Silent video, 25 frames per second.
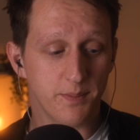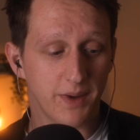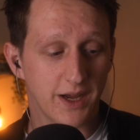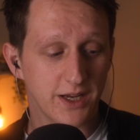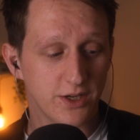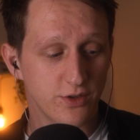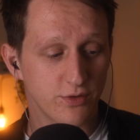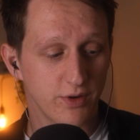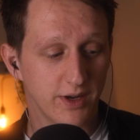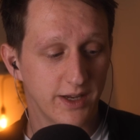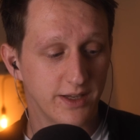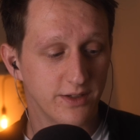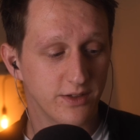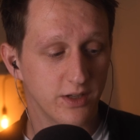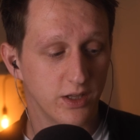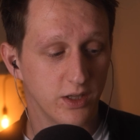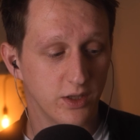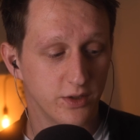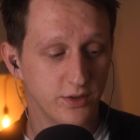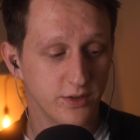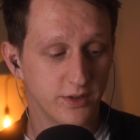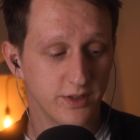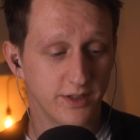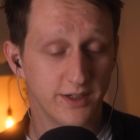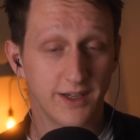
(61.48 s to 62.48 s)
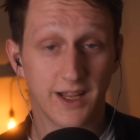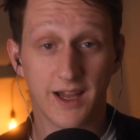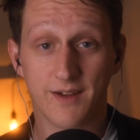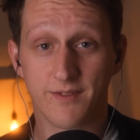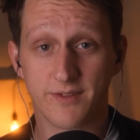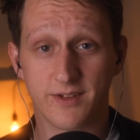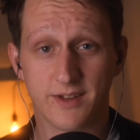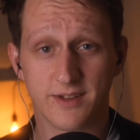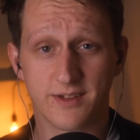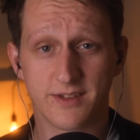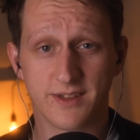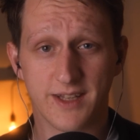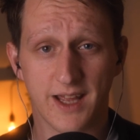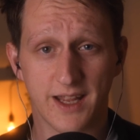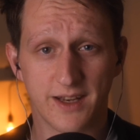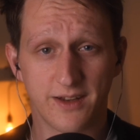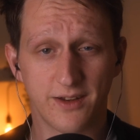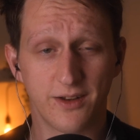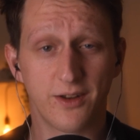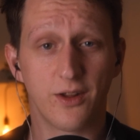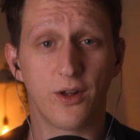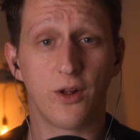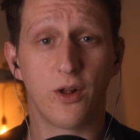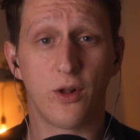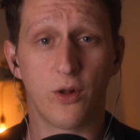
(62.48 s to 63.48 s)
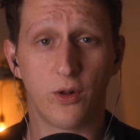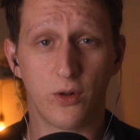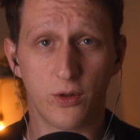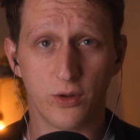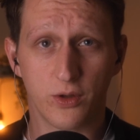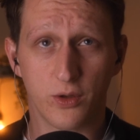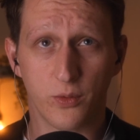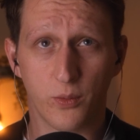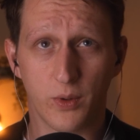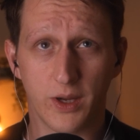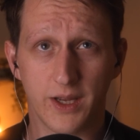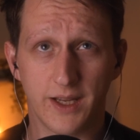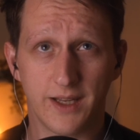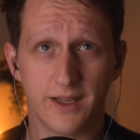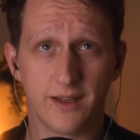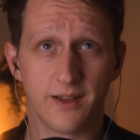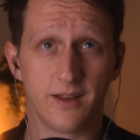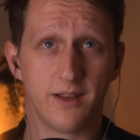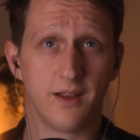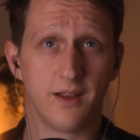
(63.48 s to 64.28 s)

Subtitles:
by train to London have to stand all the way.